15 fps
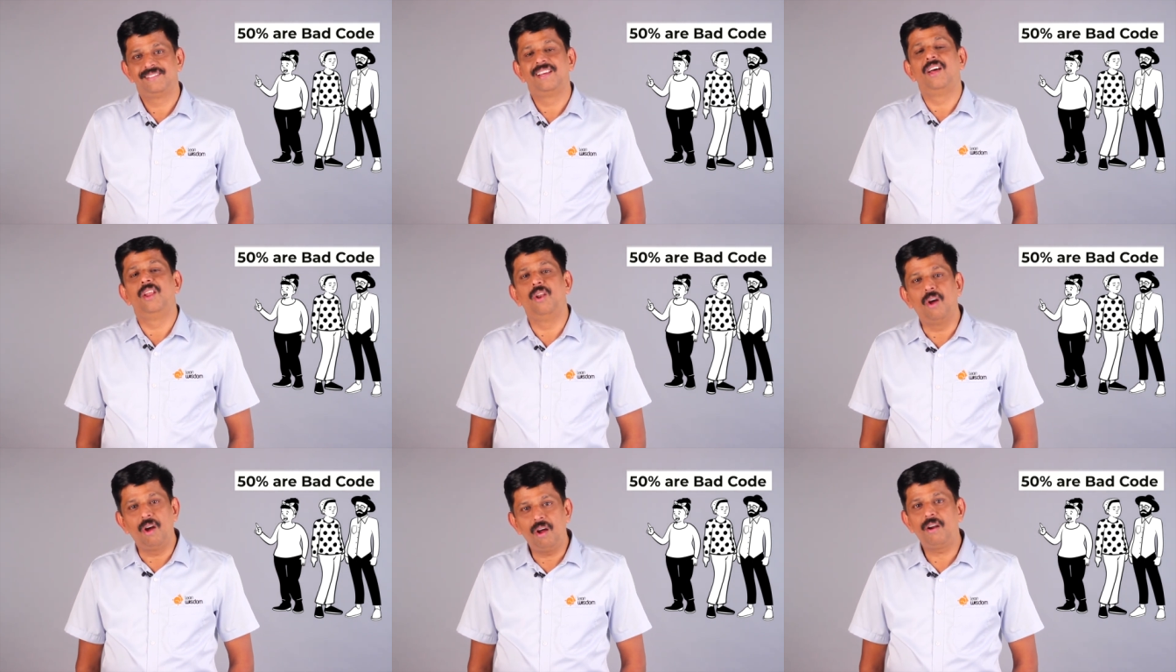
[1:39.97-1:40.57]
a
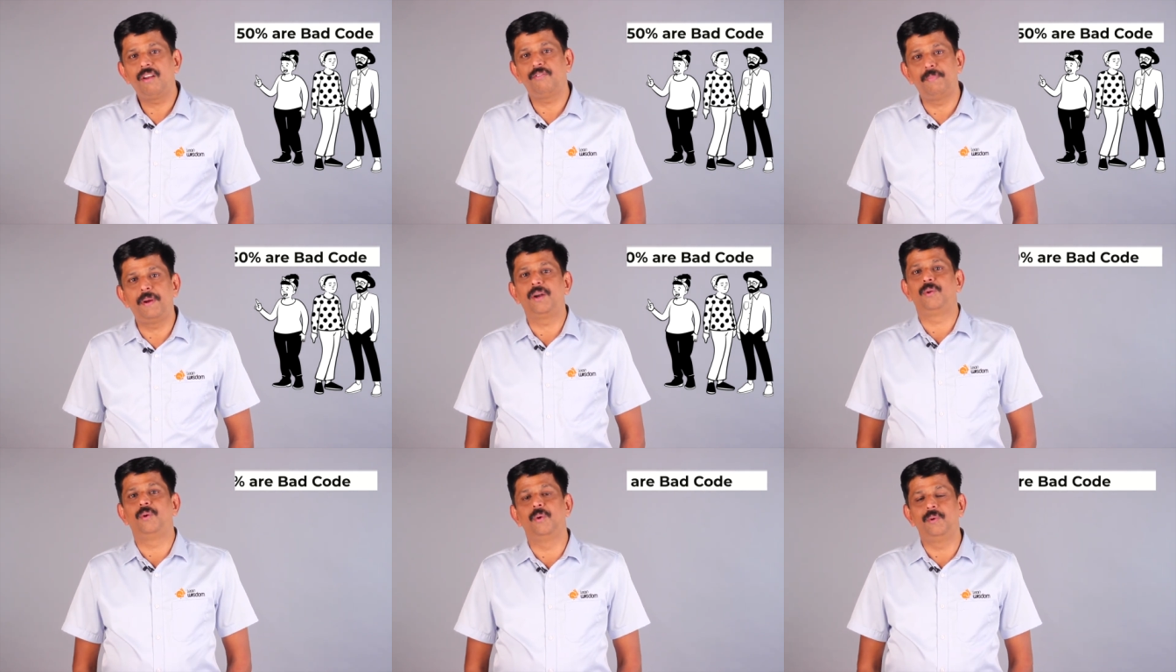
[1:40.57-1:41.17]
lot of
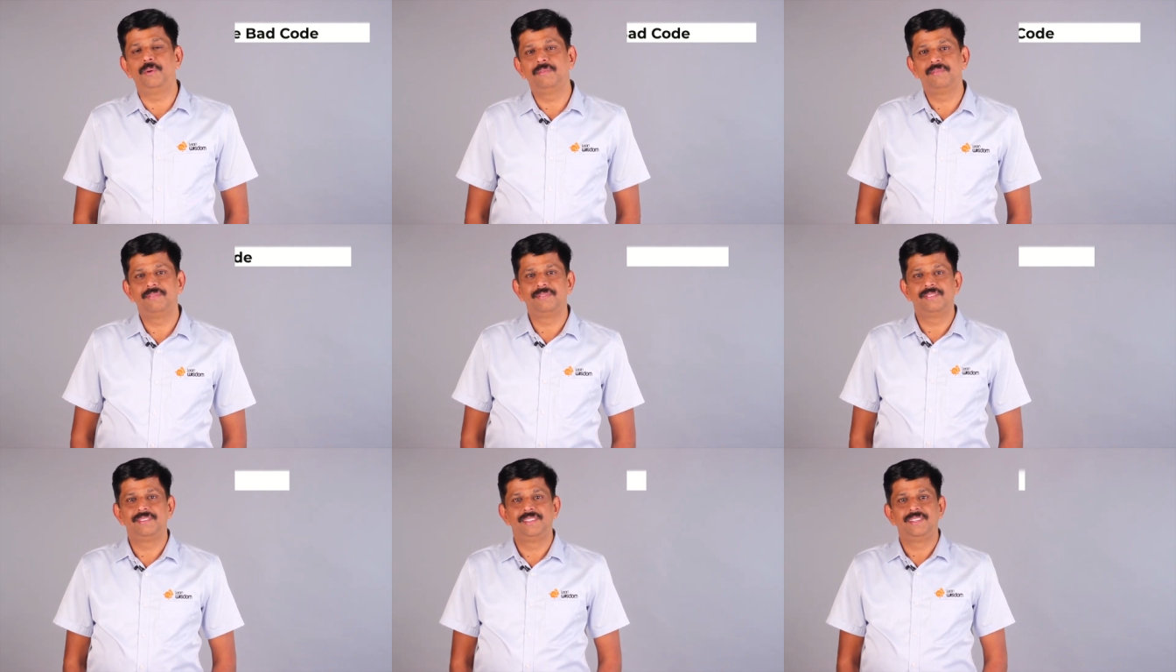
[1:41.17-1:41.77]
bad code
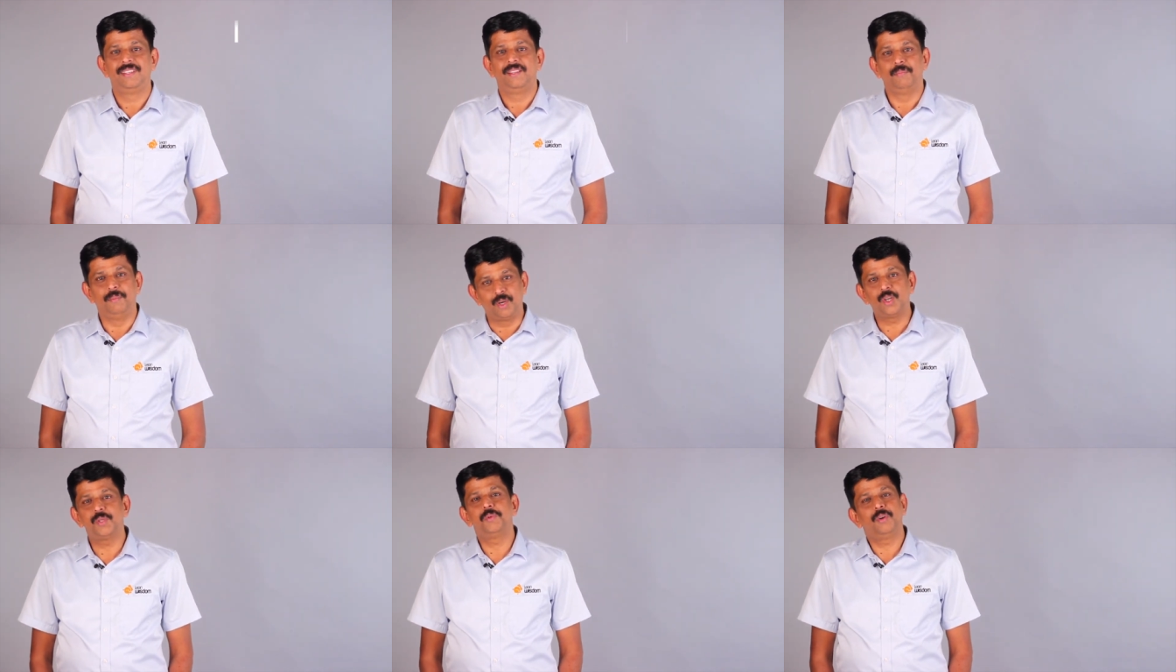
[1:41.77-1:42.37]

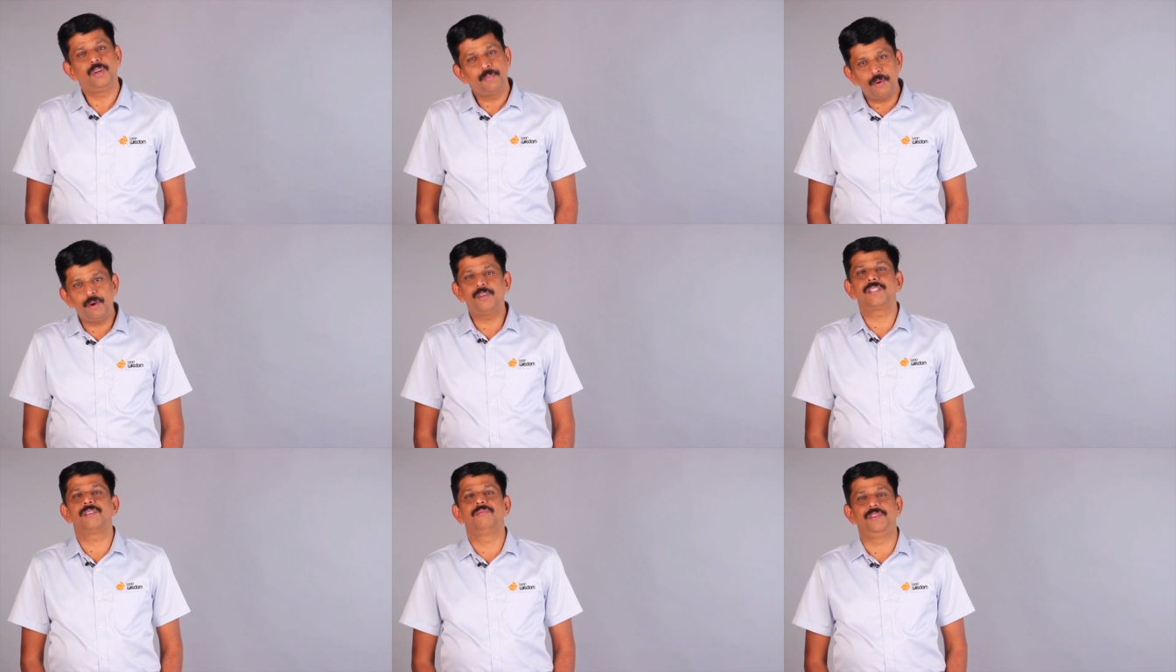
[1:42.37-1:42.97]
because we want to
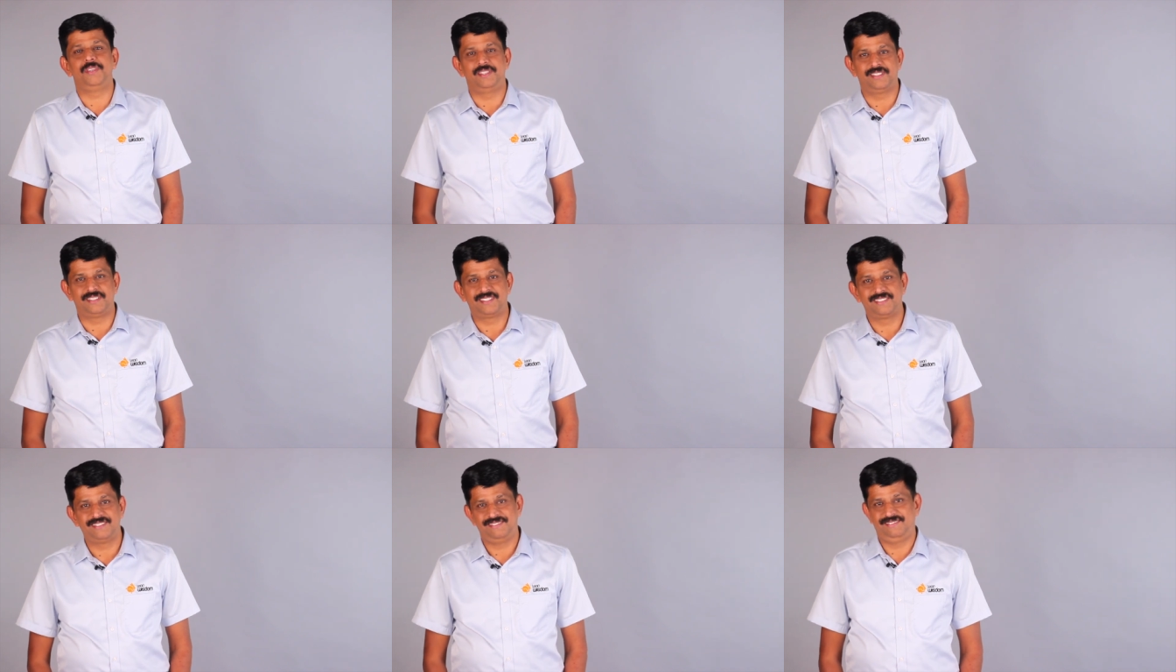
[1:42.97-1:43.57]
produce some features.
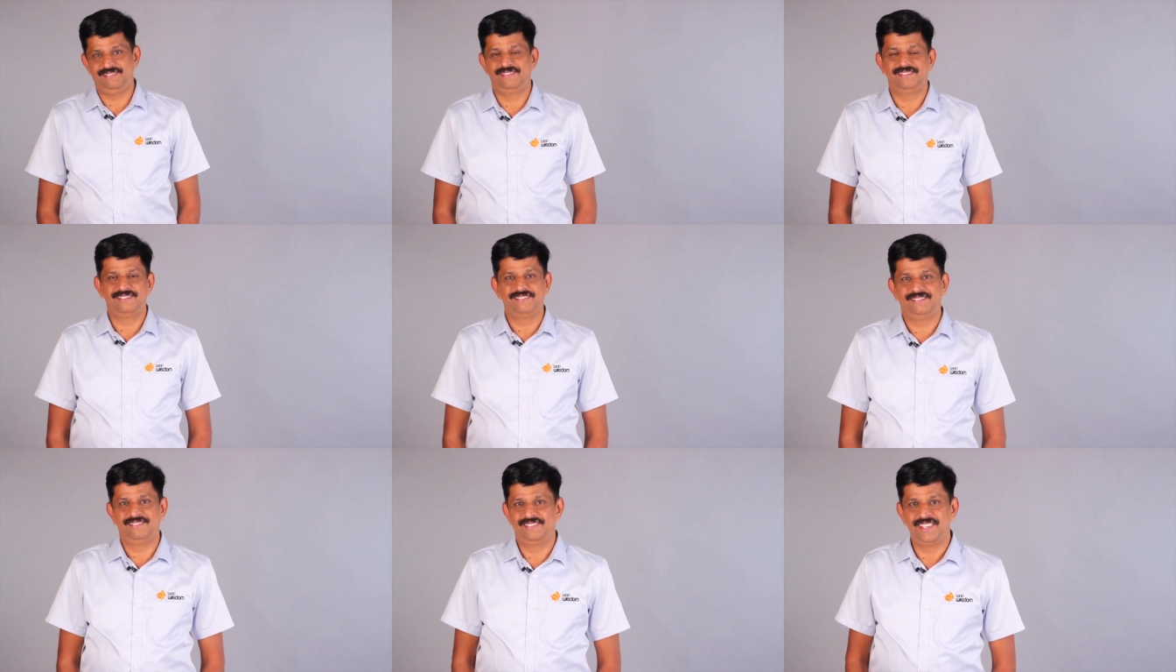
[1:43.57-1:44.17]

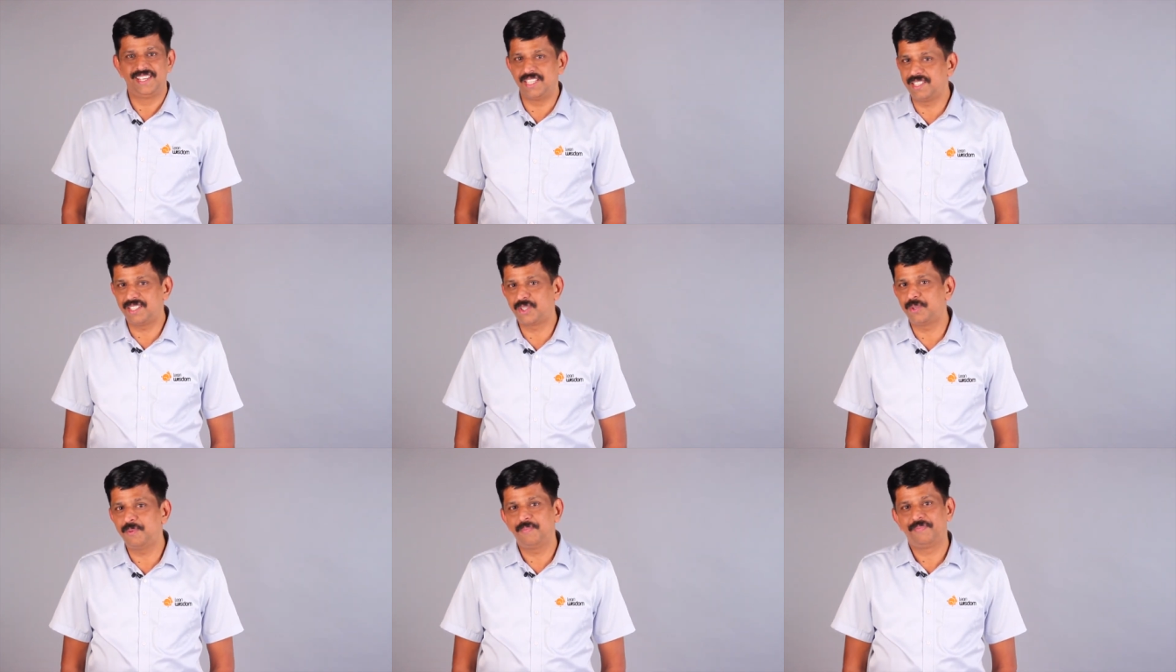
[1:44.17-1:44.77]
Is that
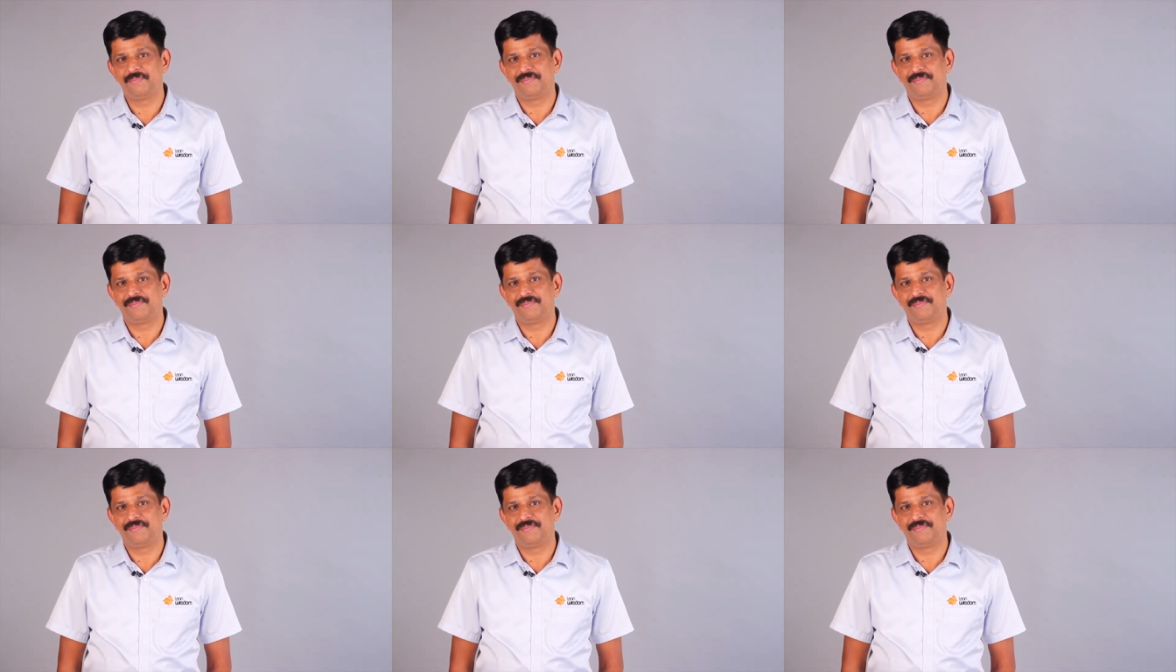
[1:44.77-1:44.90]
true?